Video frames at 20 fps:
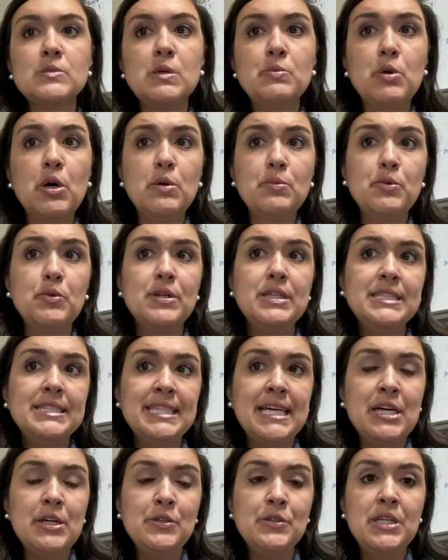Paul points
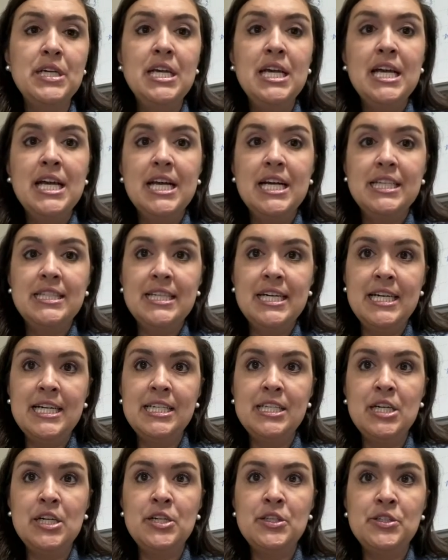out
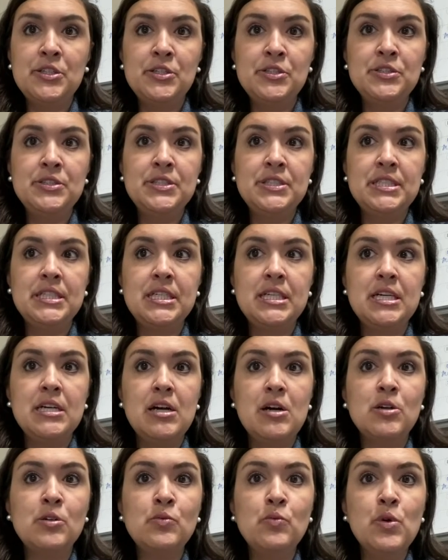that others
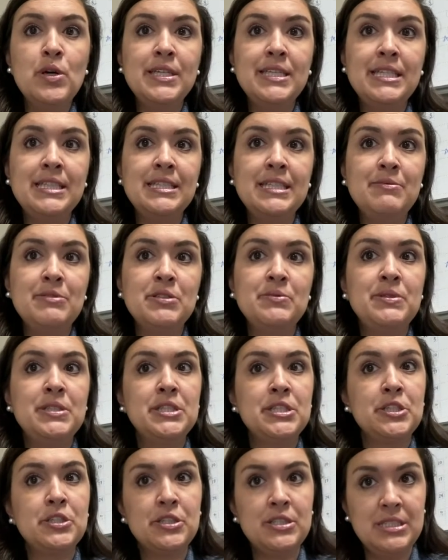are wanting them to be
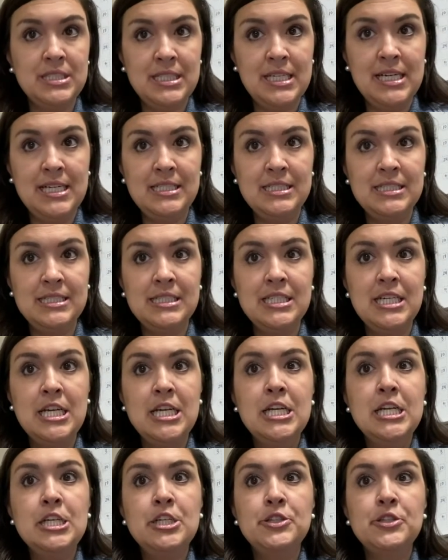circumcised
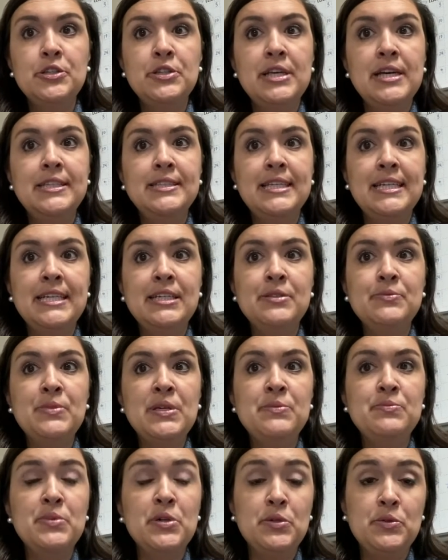so that they may
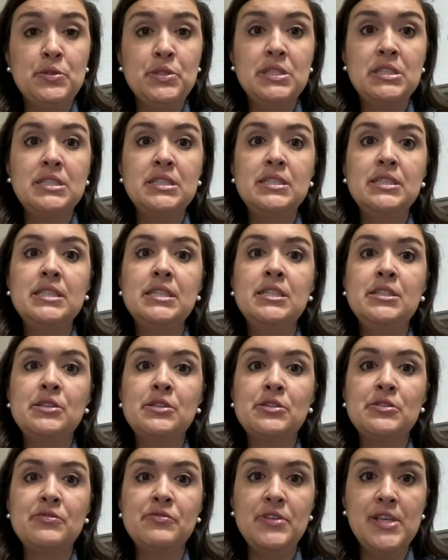boast in
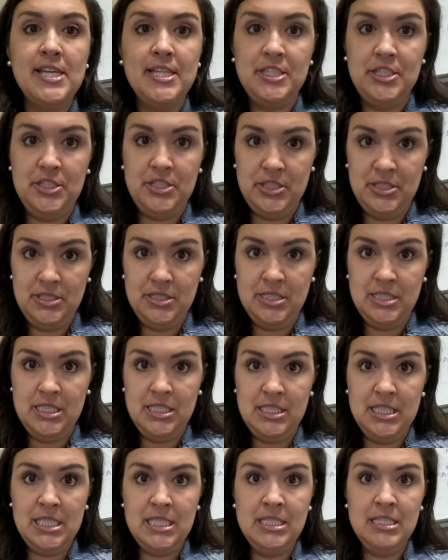their flesh
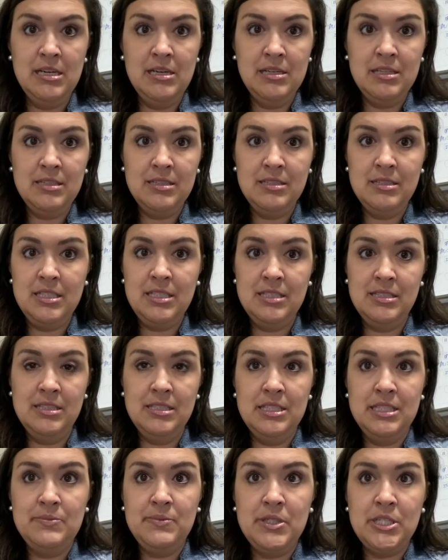and not in the
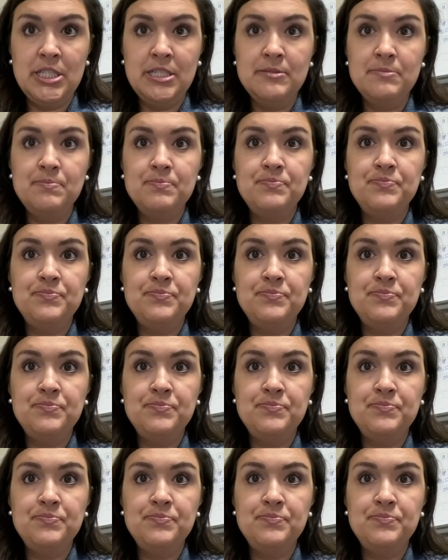spirit.